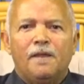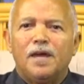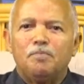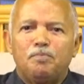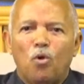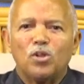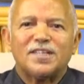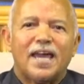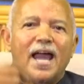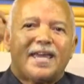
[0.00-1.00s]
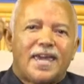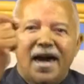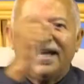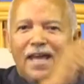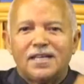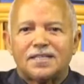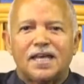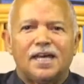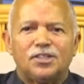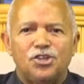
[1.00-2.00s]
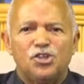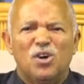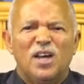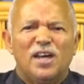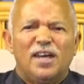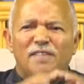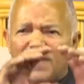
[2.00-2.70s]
Then Paul say, again I say unto you, if